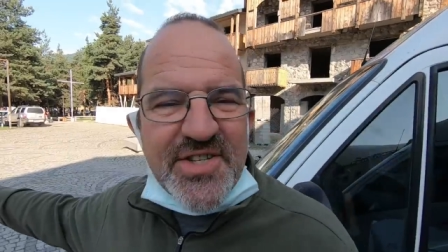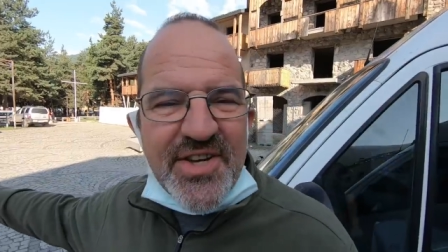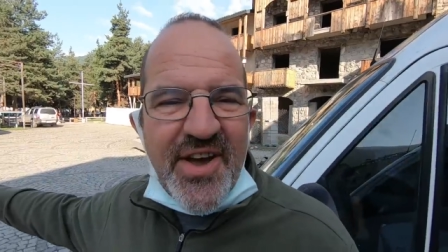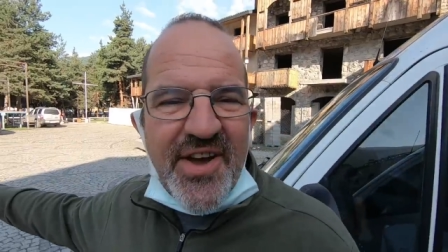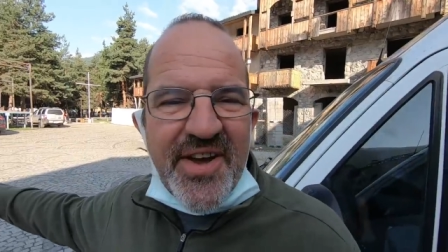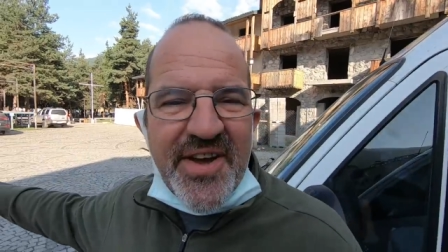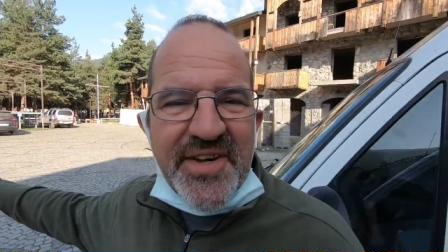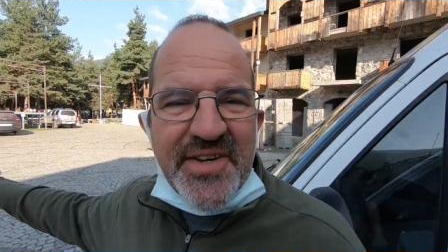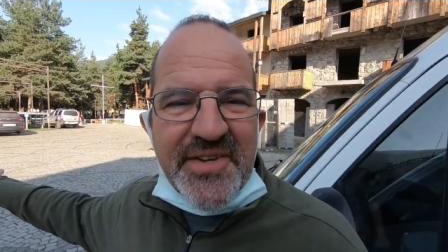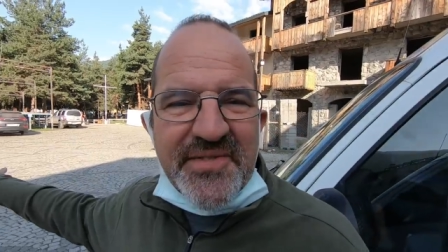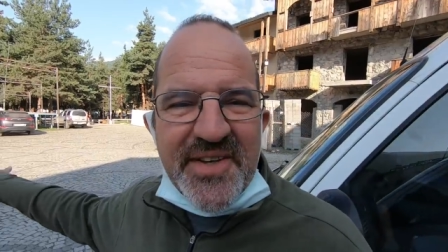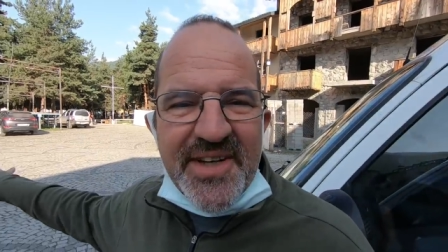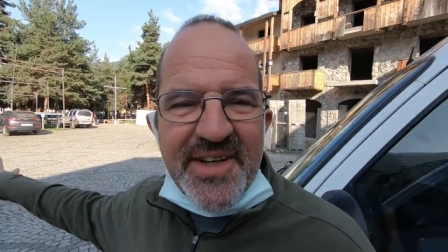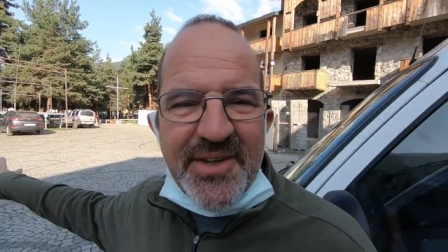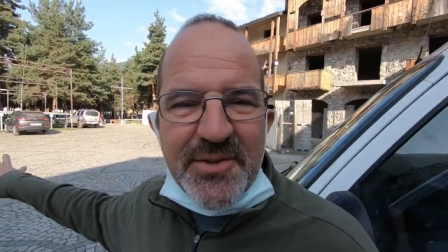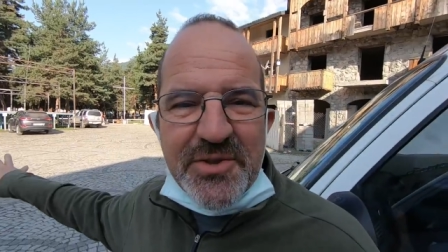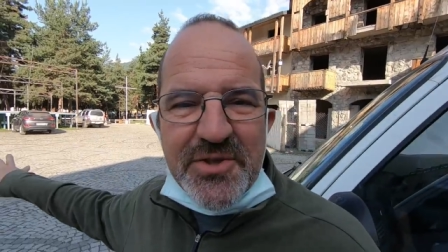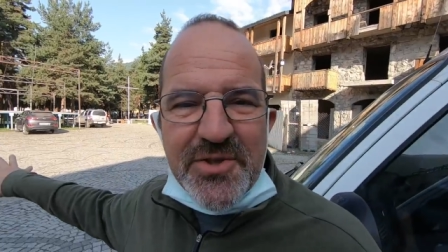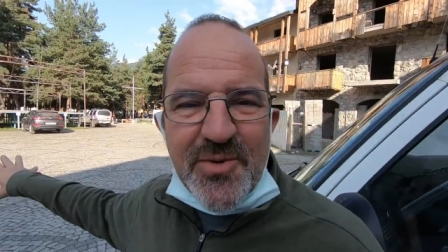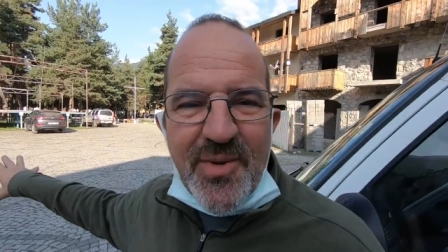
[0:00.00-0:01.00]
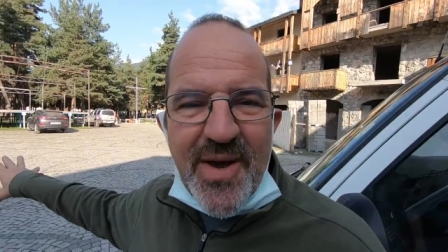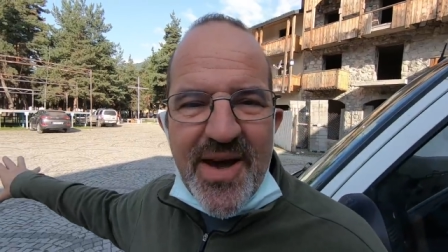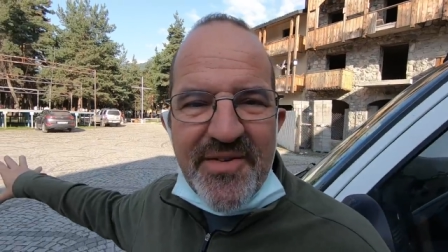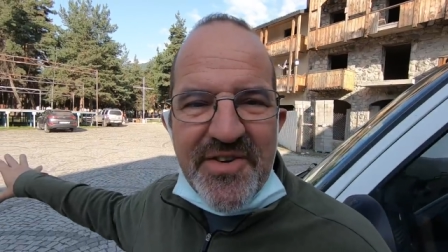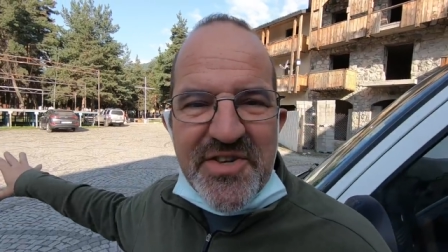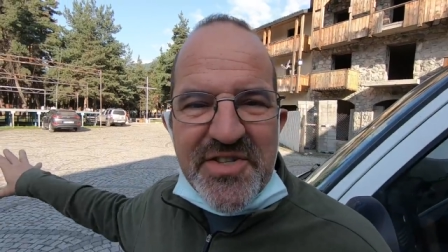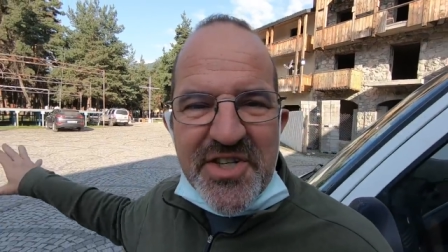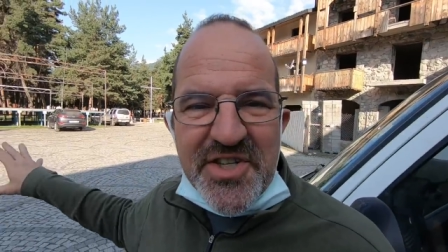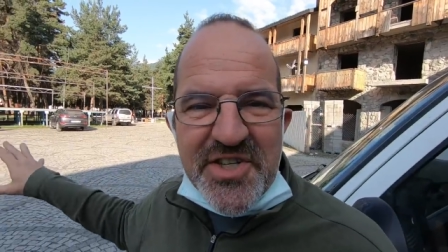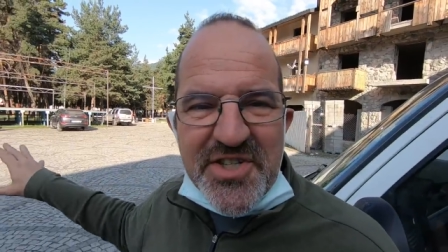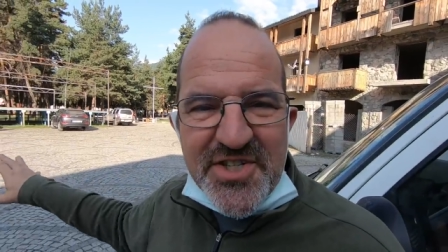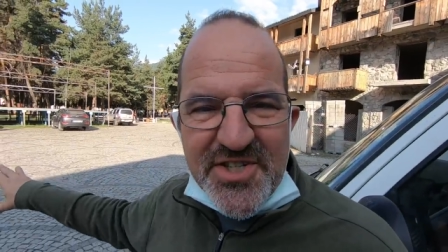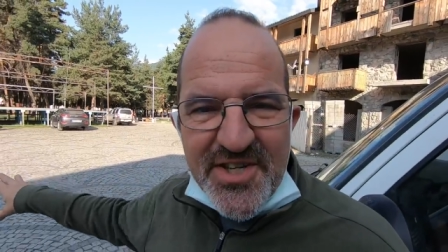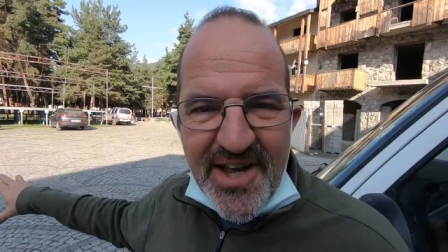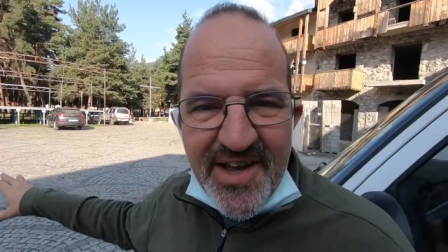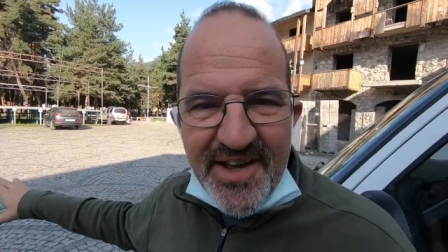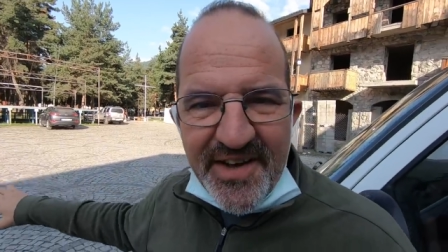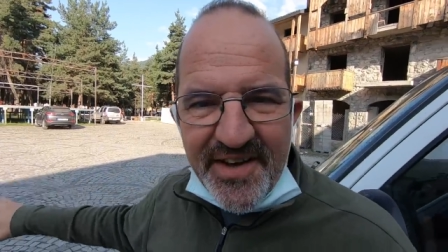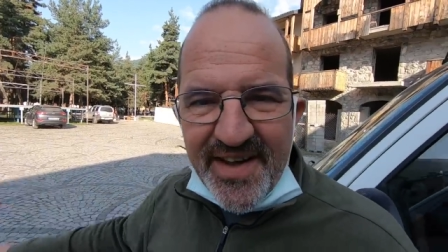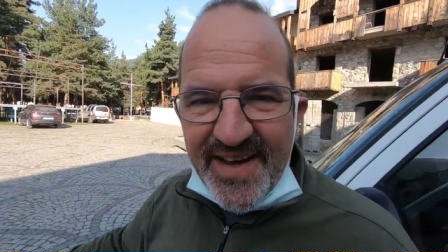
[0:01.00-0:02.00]
side of the little square is the
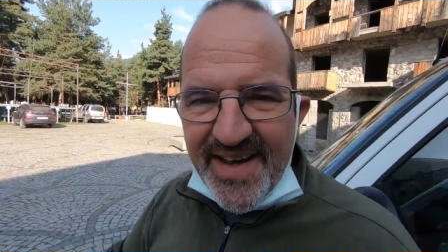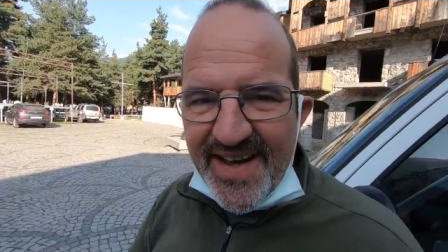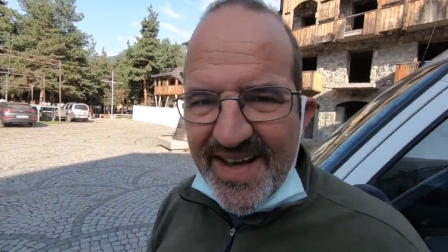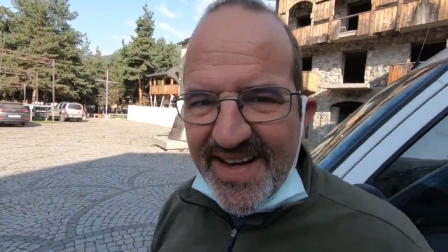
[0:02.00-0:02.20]
sun